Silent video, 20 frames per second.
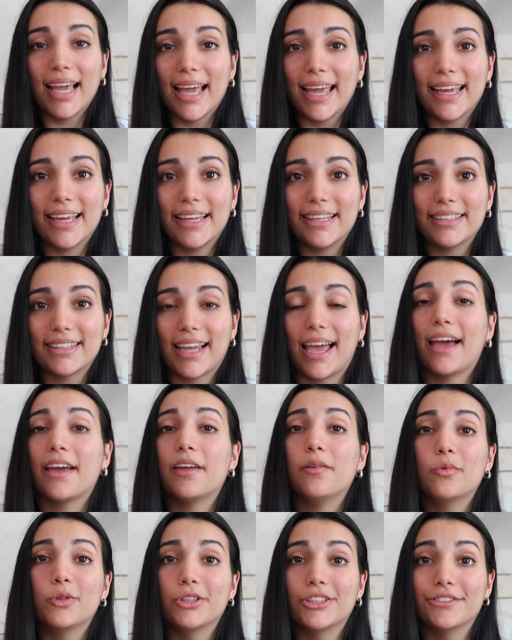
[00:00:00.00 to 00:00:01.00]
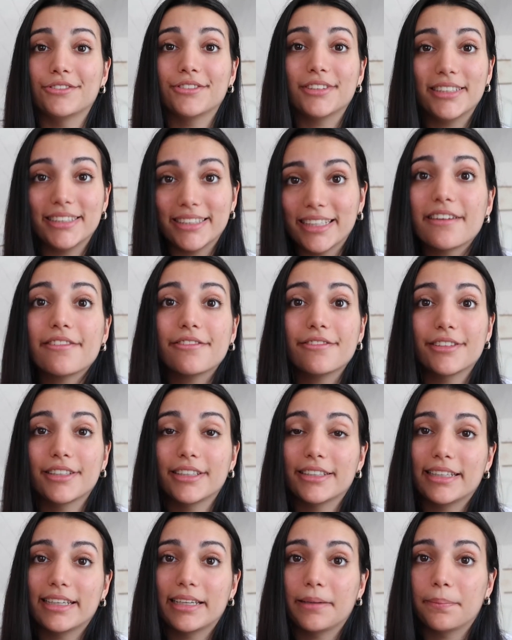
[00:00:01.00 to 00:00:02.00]
And I would have
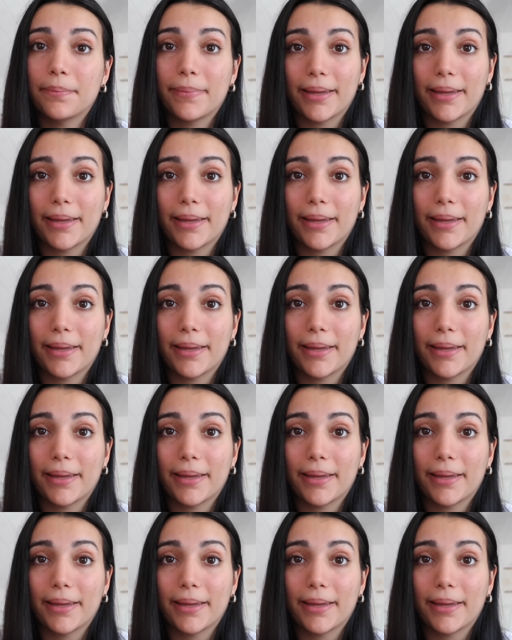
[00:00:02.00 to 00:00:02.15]
definitely